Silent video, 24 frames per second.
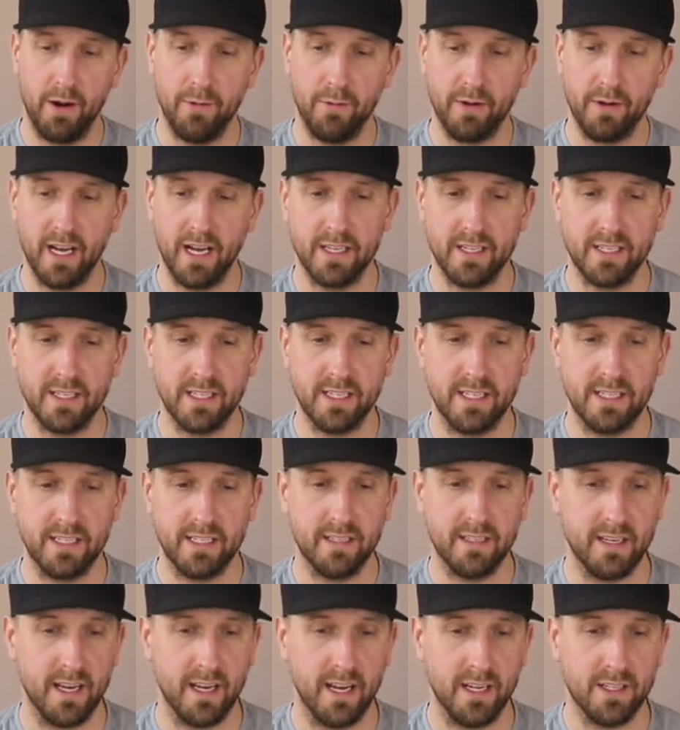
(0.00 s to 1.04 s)
We got
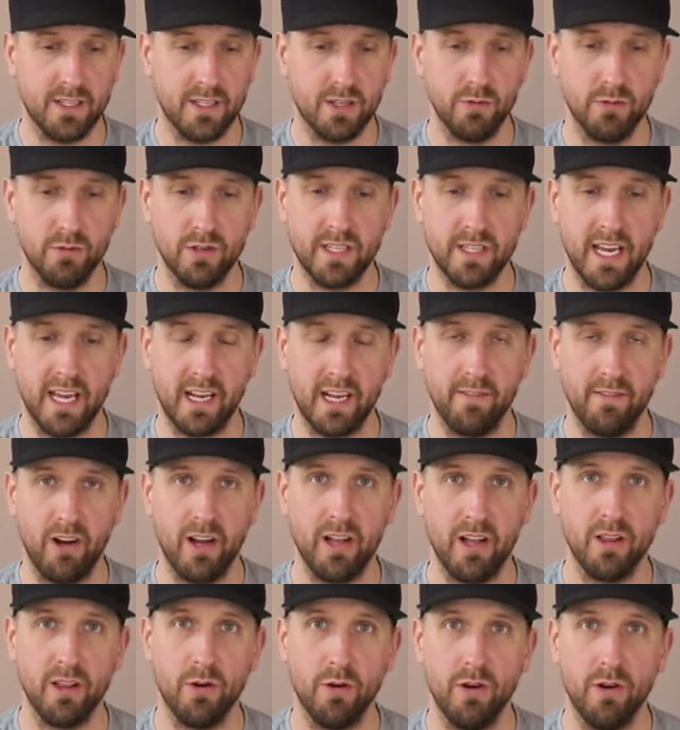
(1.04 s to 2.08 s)
Tua
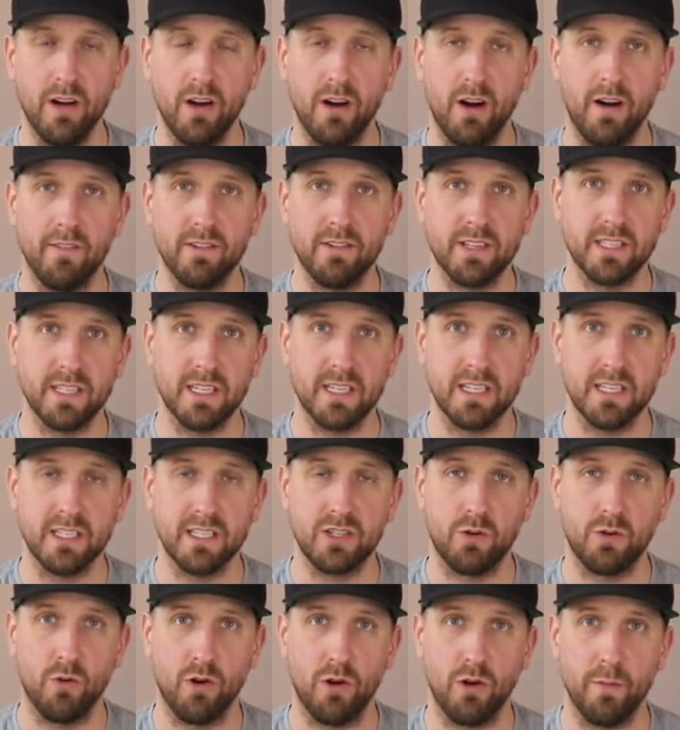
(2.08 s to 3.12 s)
Tagovailoa, obviously,
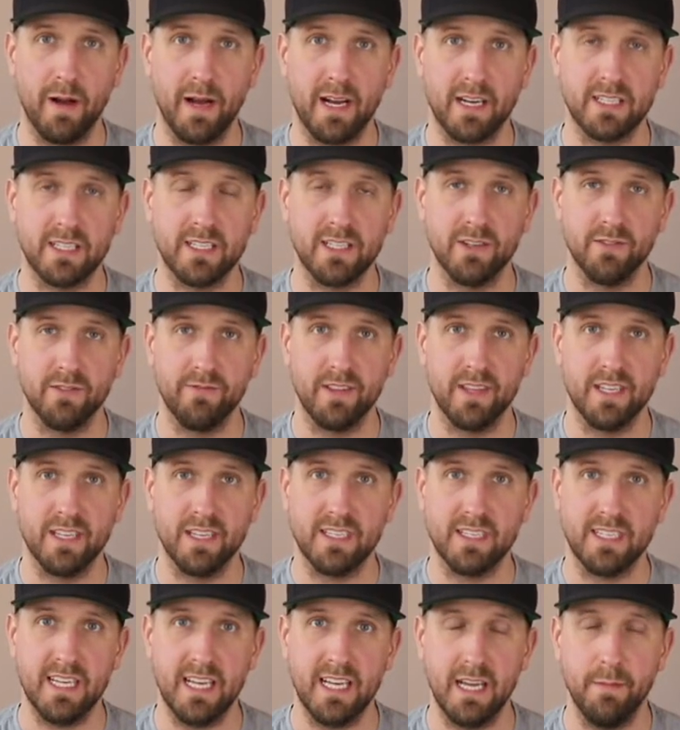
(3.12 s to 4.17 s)
is quarterback still for
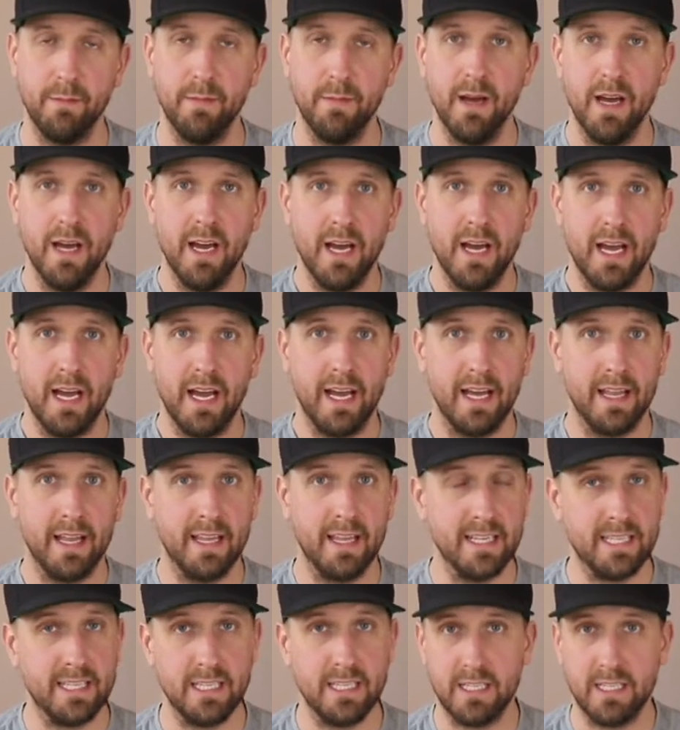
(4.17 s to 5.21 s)
this team.
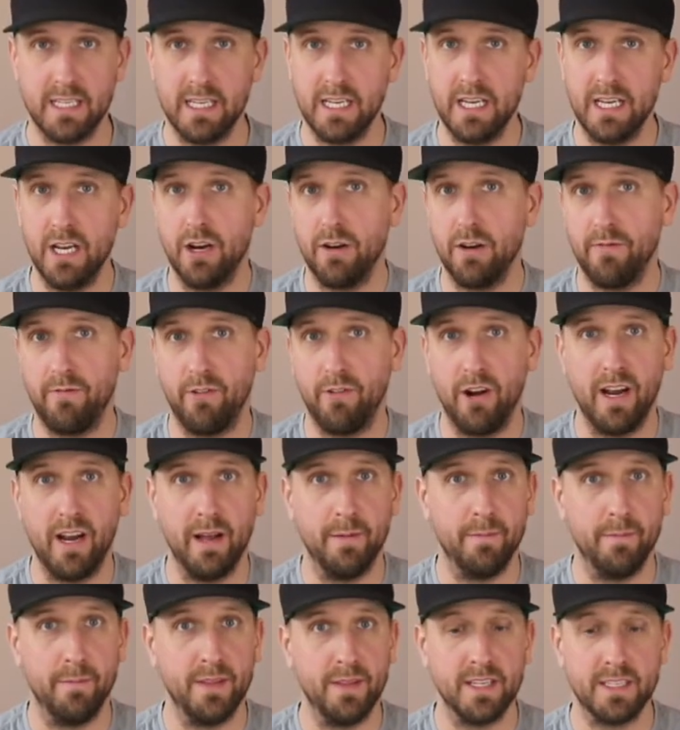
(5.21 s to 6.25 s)
This is the year for
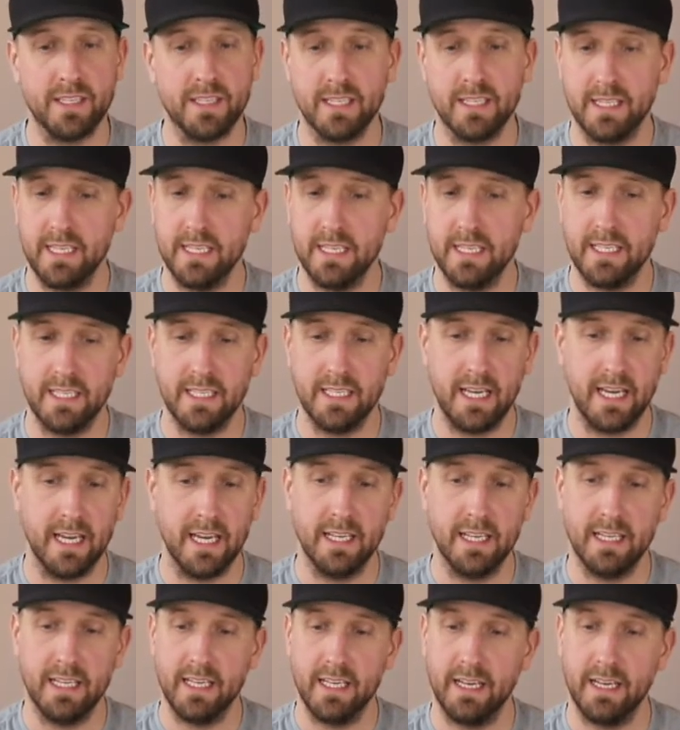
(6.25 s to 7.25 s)
him. This is it.